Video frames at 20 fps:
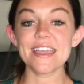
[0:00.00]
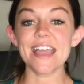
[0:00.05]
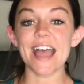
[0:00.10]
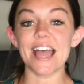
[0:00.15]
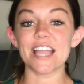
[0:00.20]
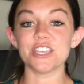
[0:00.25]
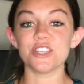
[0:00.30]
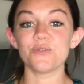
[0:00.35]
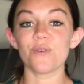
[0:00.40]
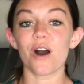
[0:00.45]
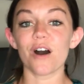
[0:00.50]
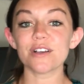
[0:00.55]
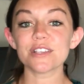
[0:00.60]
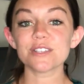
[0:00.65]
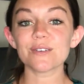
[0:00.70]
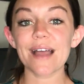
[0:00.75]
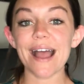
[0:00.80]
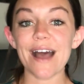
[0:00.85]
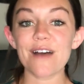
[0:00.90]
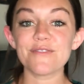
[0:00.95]
And you
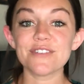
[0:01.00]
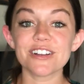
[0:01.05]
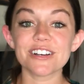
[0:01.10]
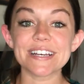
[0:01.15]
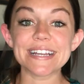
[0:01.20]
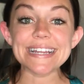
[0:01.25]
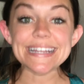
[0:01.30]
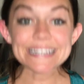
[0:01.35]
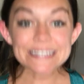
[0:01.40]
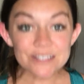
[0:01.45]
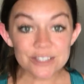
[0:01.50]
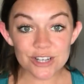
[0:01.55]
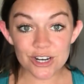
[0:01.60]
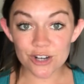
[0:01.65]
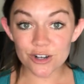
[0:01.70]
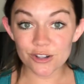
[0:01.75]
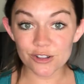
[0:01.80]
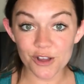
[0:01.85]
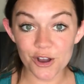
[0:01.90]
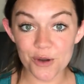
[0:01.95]
also have your
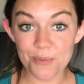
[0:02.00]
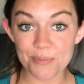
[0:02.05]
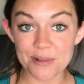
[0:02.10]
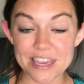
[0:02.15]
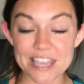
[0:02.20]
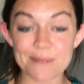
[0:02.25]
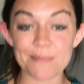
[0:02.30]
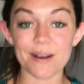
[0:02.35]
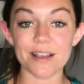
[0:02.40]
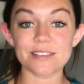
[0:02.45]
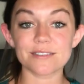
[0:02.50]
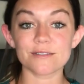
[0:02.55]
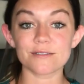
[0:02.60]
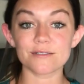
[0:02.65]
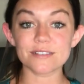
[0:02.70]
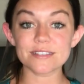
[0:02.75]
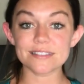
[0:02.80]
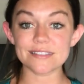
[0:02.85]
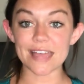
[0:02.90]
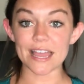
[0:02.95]
internal oblique
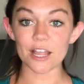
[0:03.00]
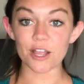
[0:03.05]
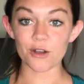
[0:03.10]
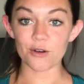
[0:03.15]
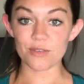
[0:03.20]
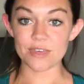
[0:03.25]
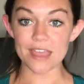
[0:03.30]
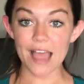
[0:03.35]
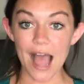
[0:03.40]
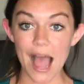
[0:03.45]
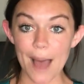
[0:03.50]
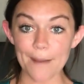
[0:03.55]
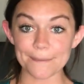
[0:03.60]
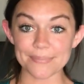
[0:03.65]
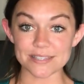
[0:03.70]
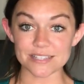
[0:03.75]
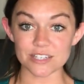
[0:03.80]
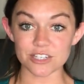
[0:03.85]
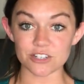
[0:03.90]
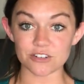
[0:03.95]
muscles that go the
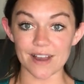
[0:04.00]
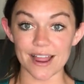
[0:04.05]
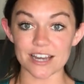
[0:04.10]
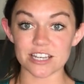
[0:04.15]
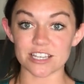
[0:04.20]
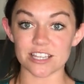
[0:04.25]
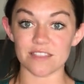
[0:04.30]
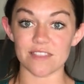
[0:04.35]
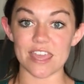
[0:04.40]
opposite direction.